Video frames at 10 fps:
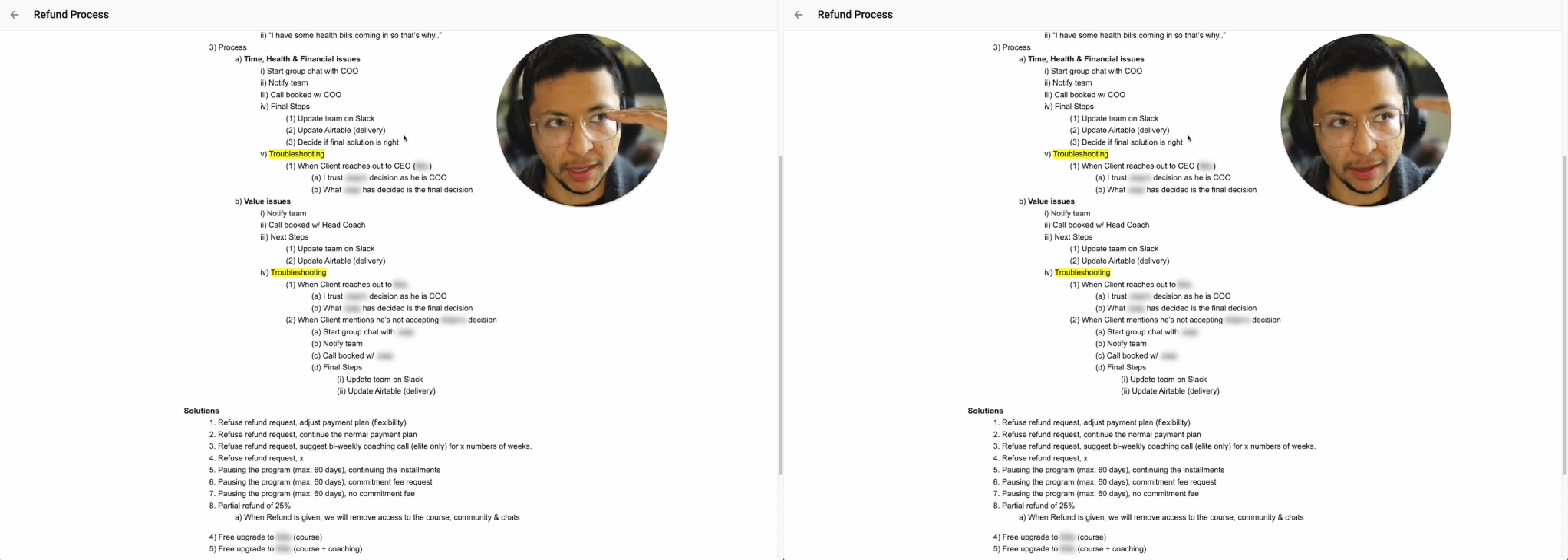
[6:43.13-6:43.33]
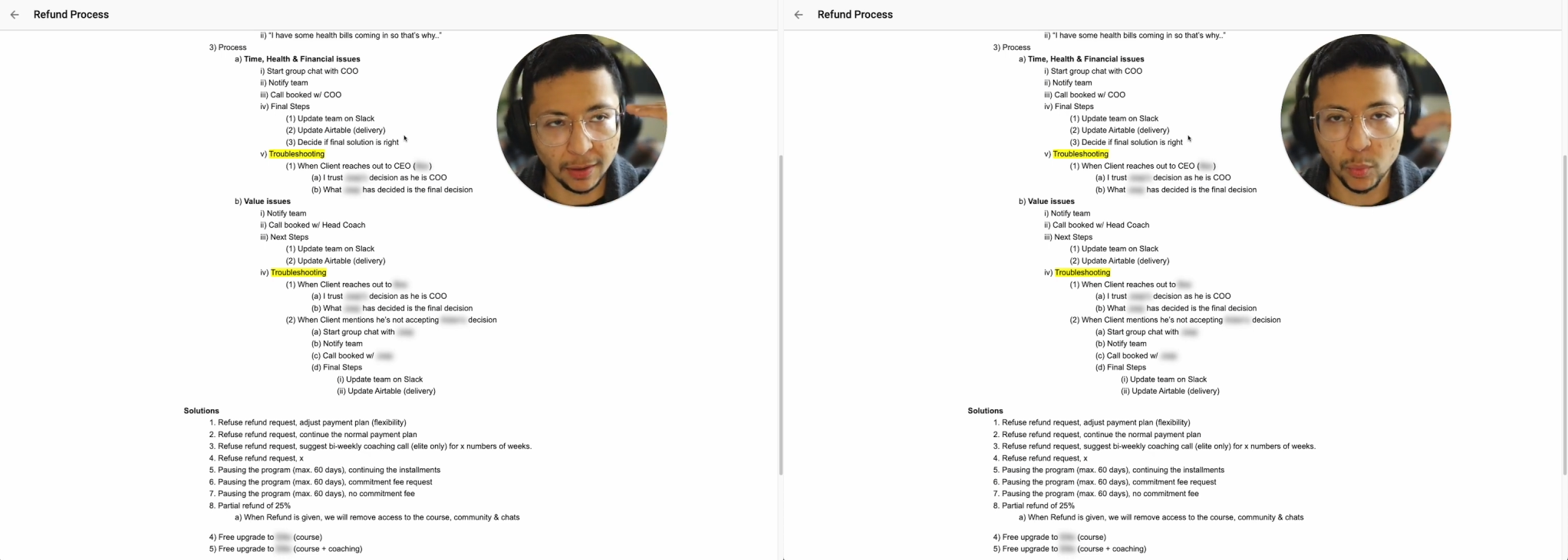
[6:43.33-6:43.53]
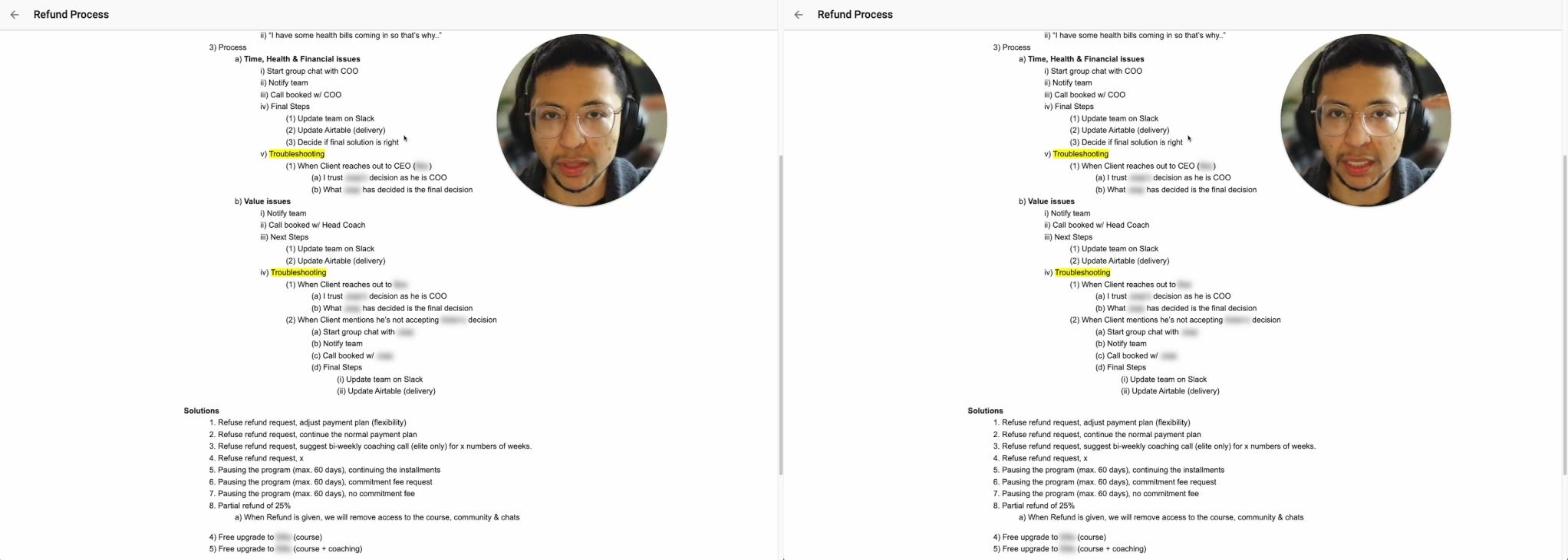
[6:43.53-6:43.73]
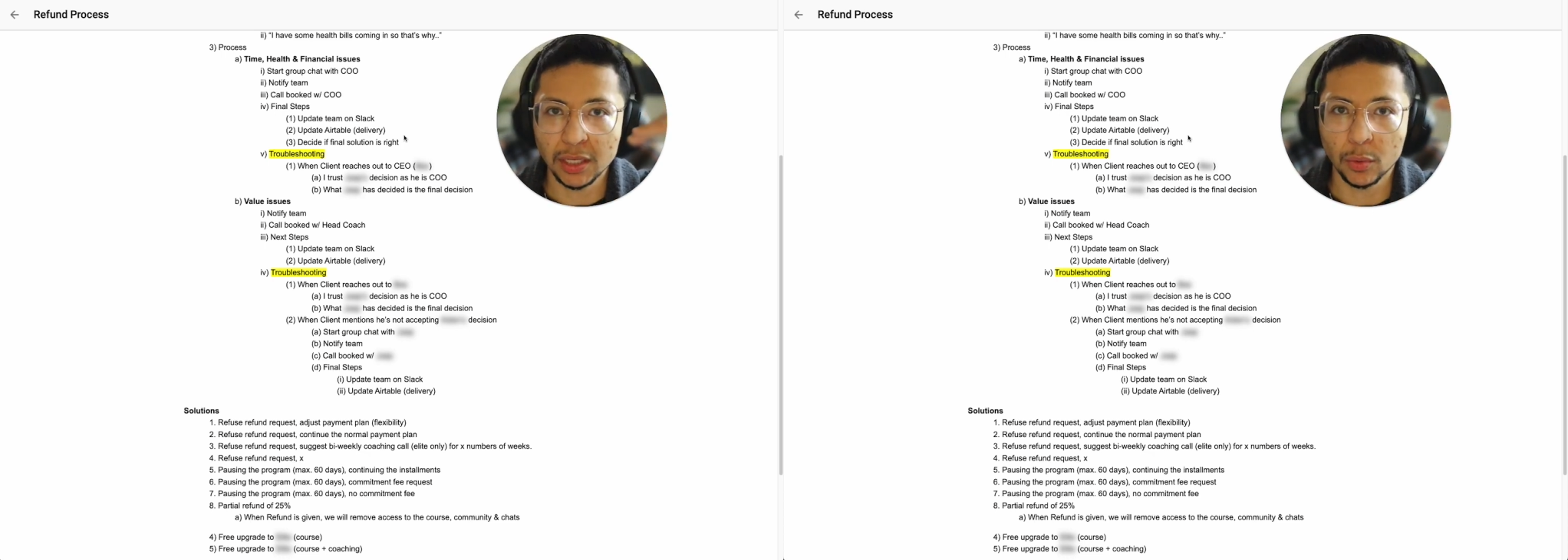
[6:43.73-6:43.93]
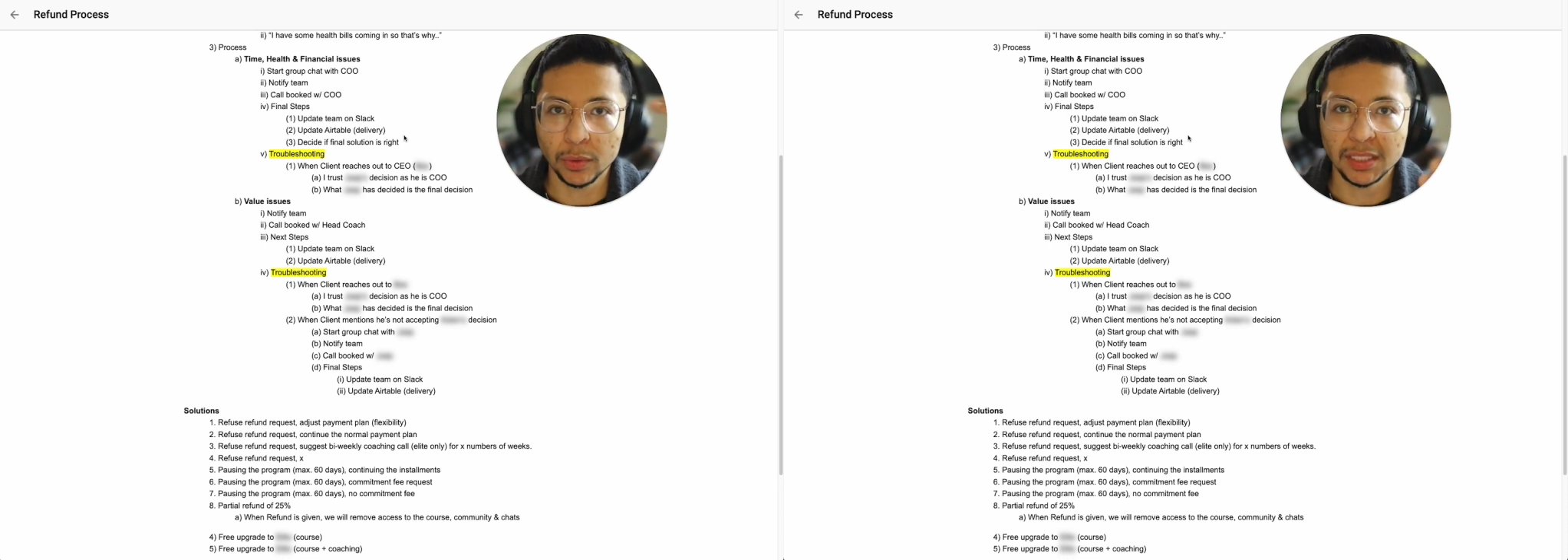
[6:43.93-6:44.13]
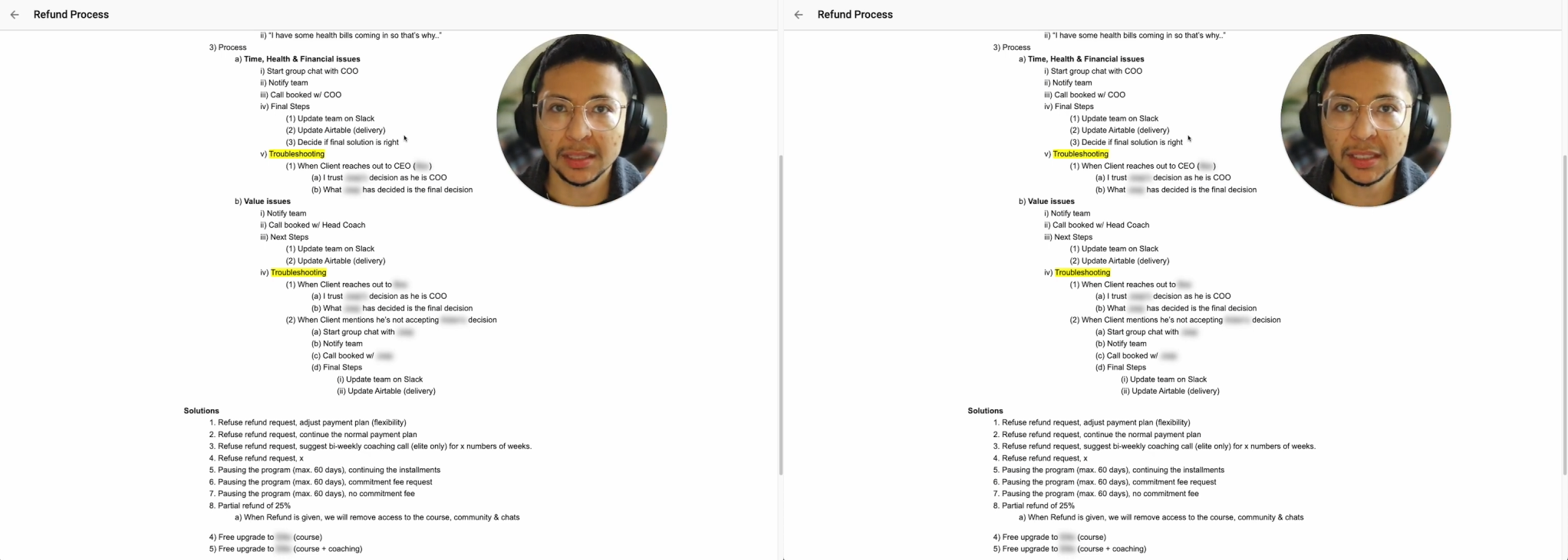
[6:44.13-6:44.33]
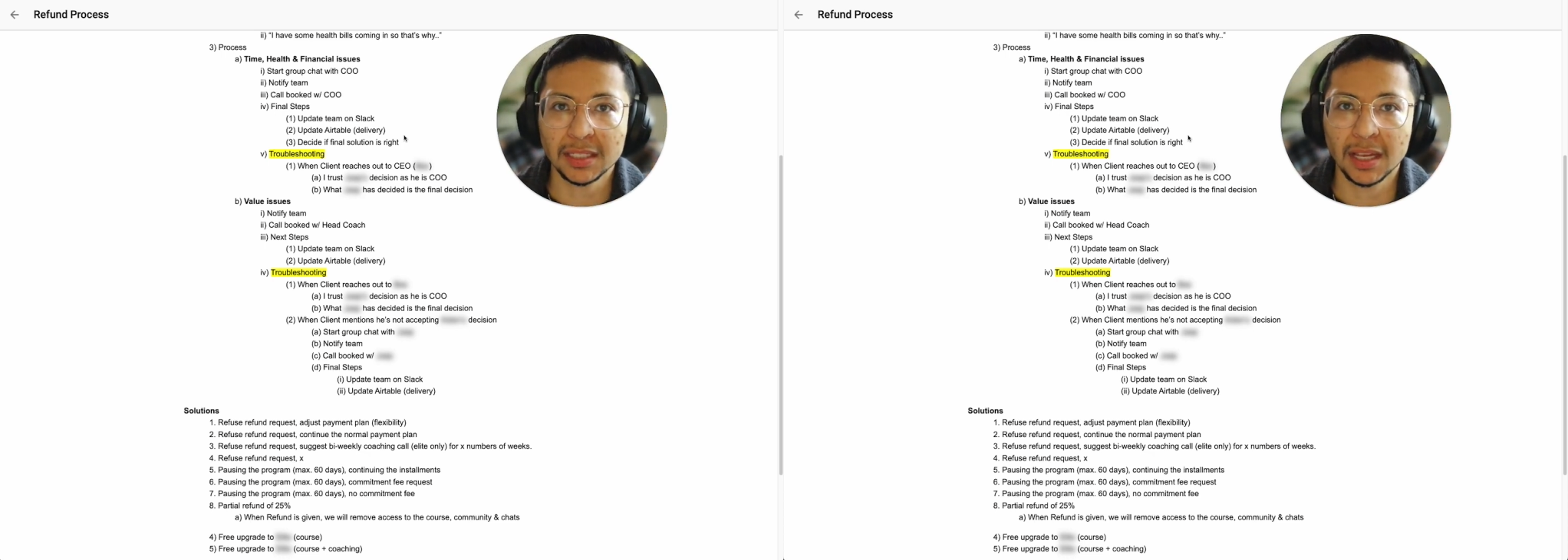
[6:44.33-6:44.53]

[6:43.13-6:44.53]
when they go into this